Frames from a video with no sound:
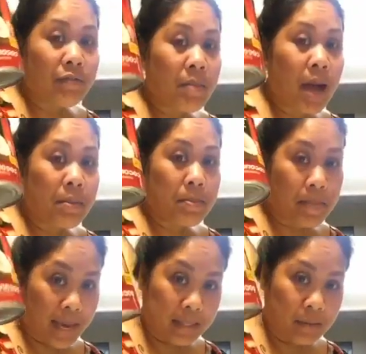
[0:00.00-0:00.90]
my
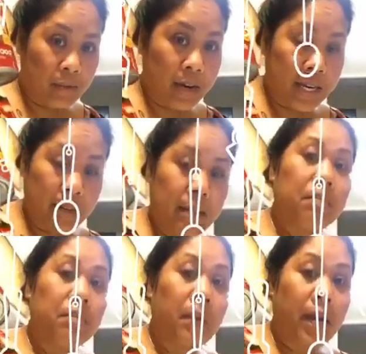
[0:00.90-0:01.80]
best one.
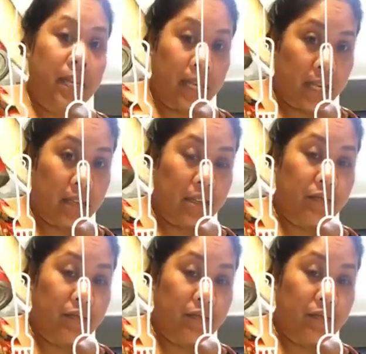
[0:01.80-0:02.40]
My next